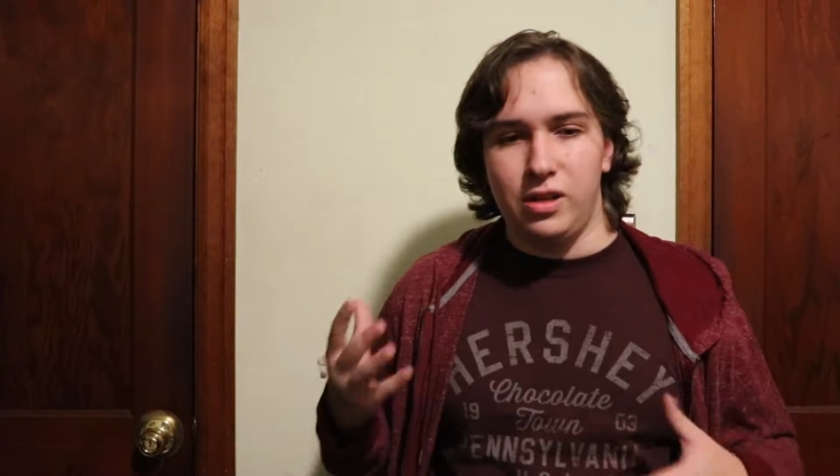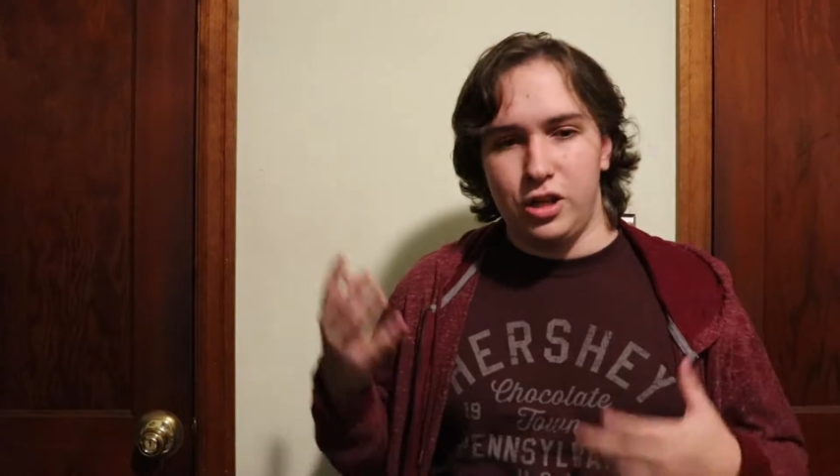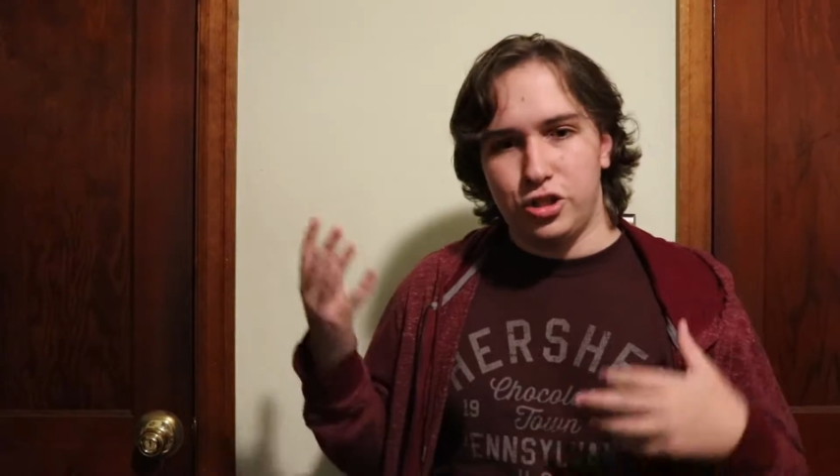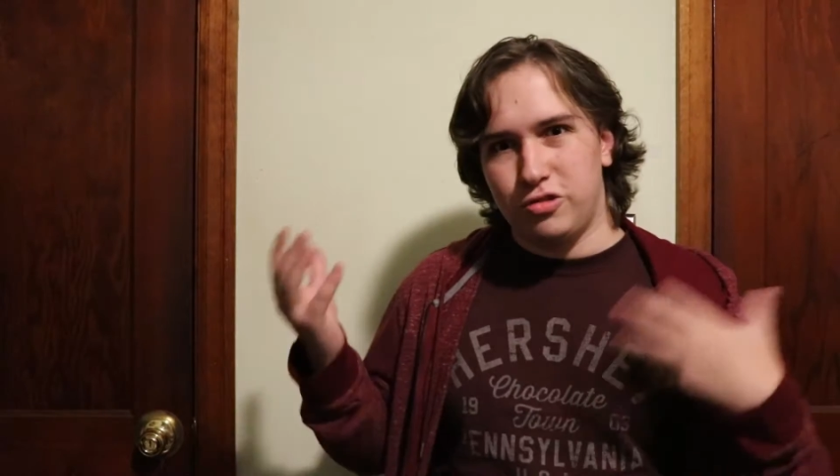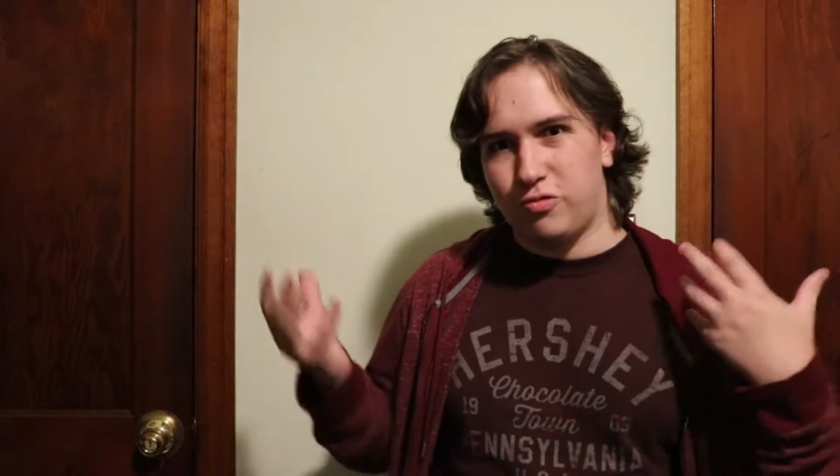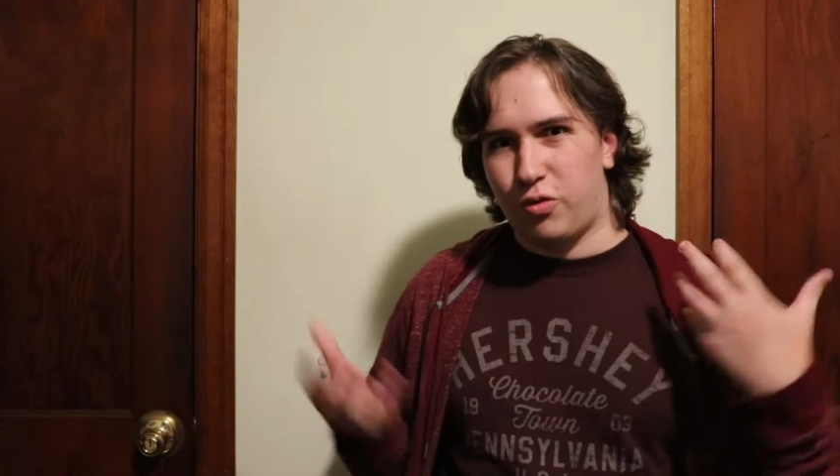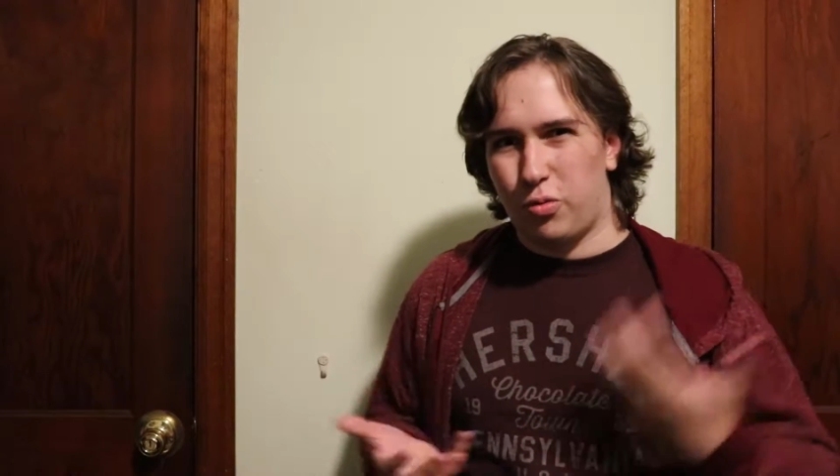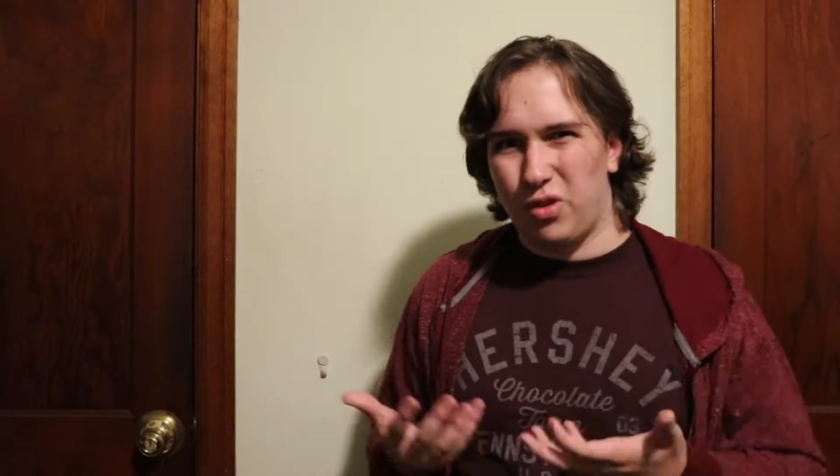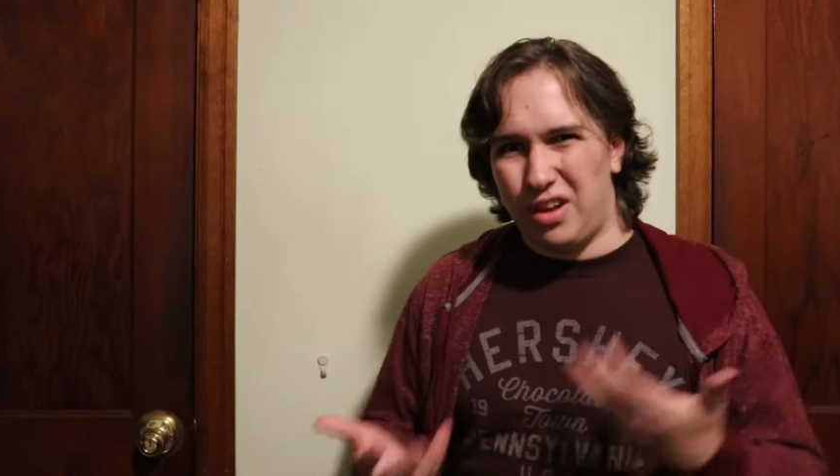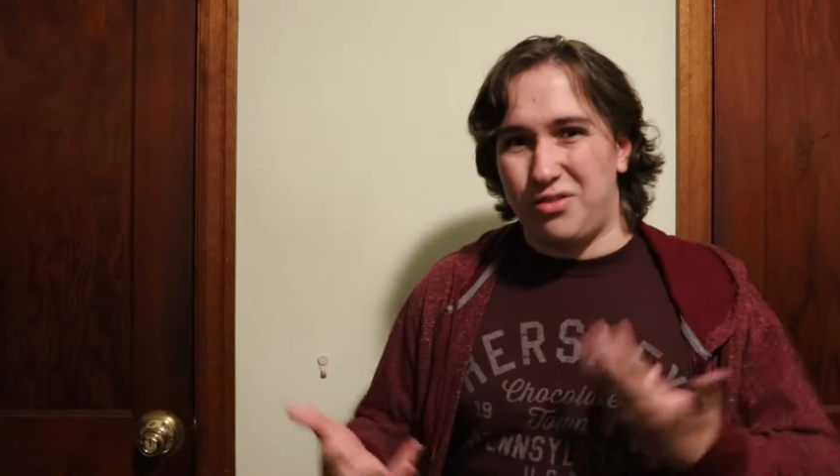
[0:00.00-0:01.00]
legions
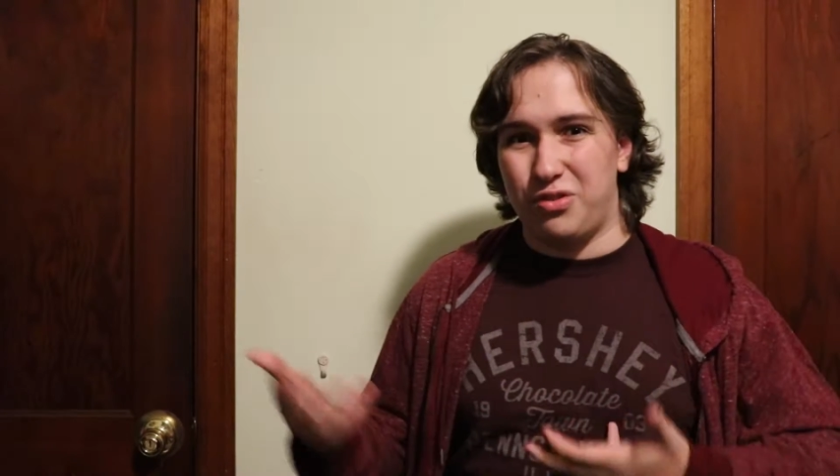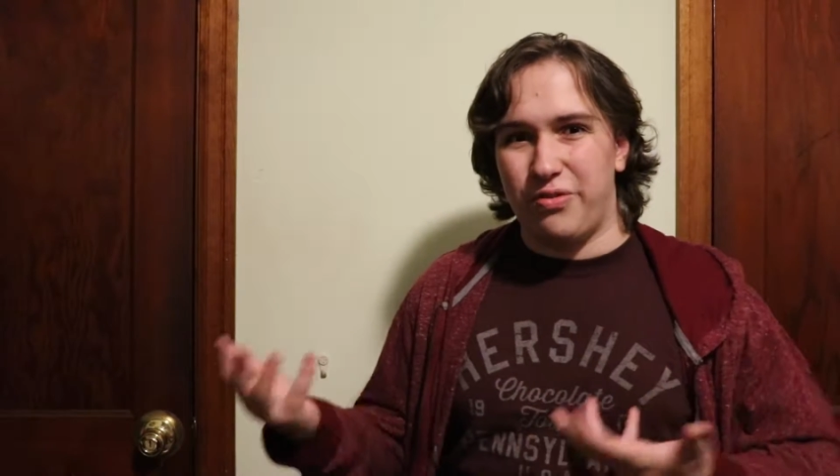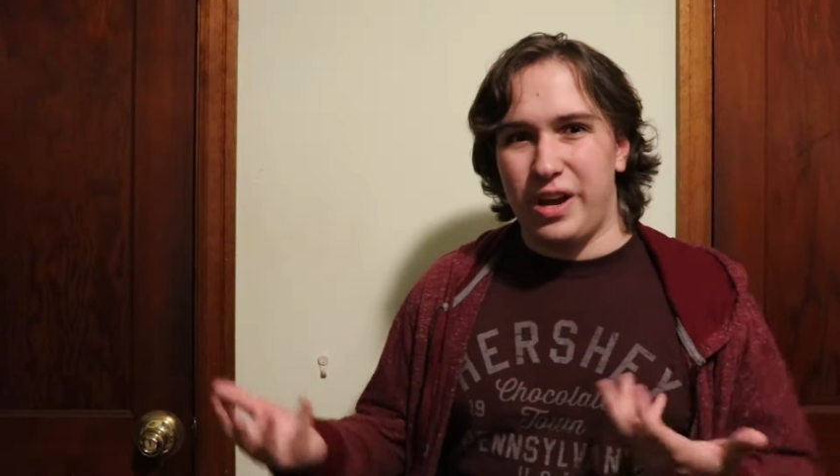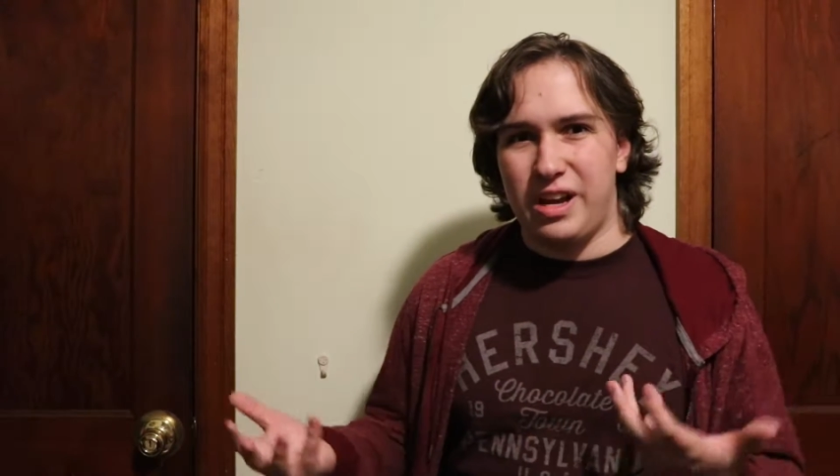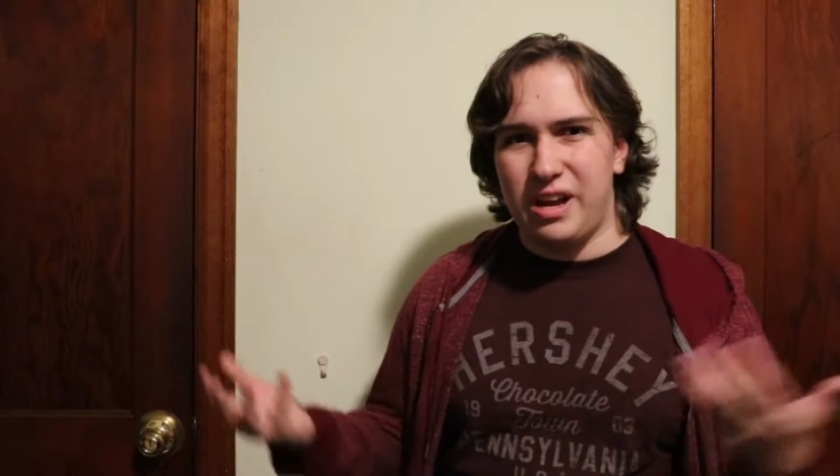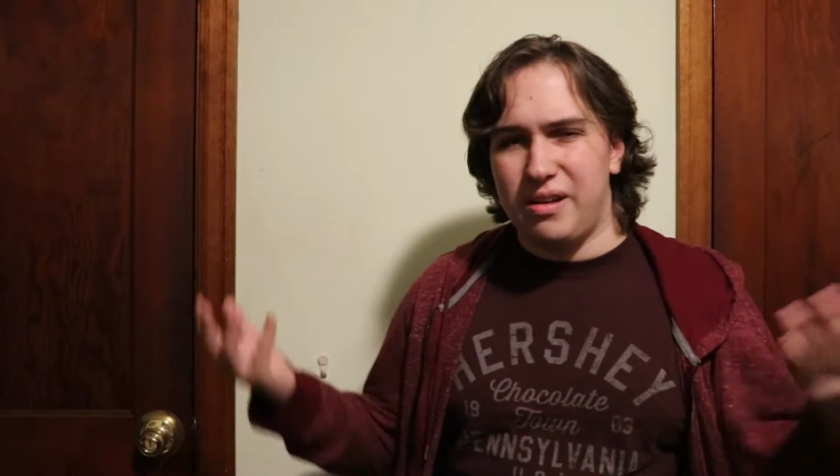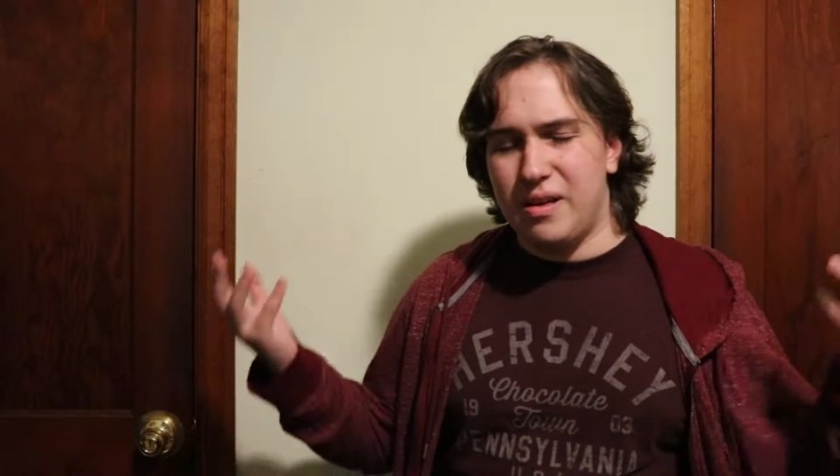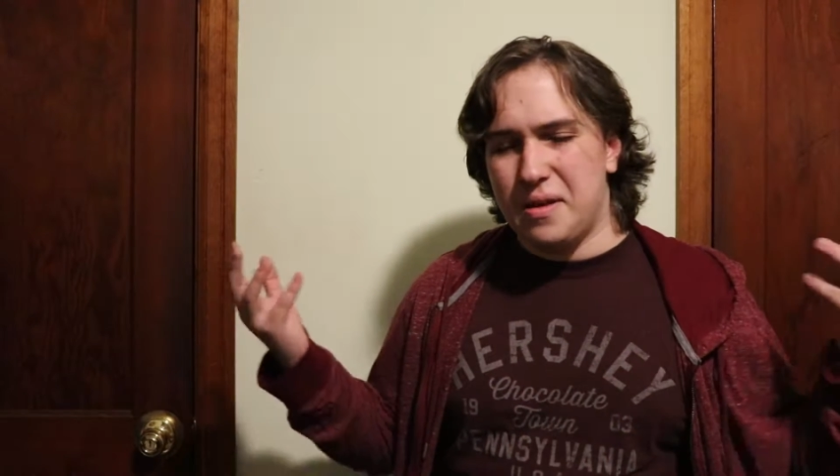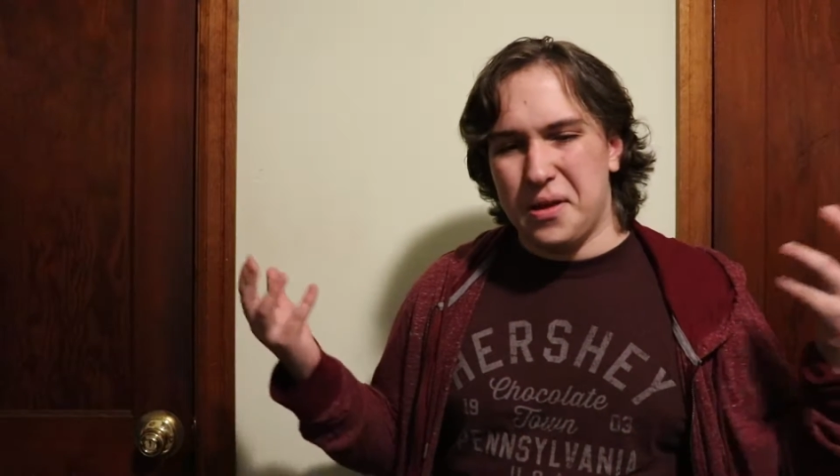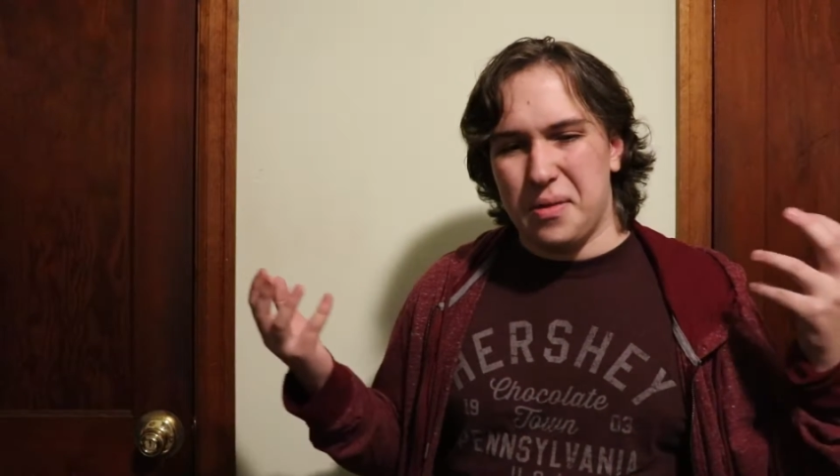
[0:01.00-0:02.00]
for whatever fighting.
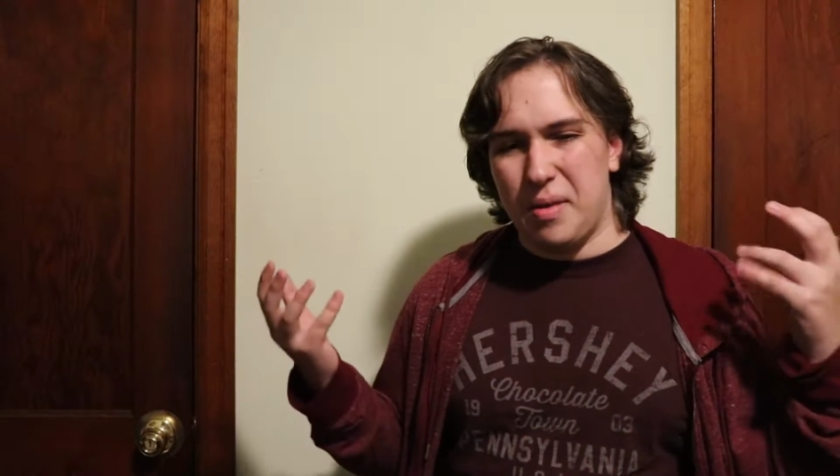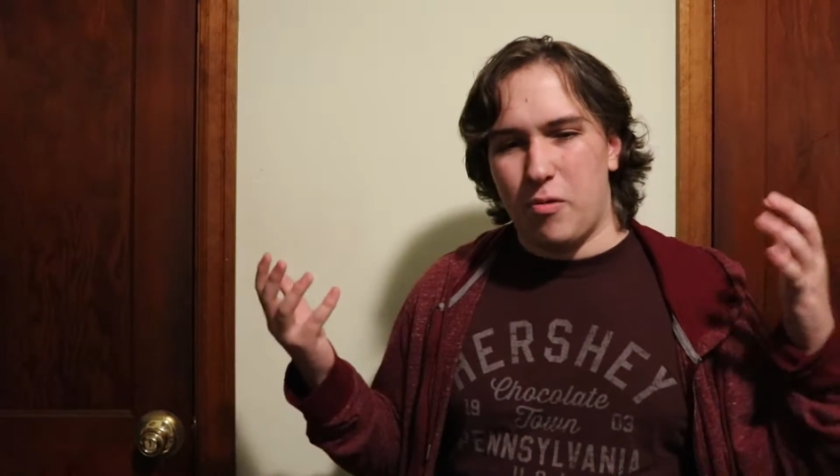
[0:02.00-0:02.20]
You may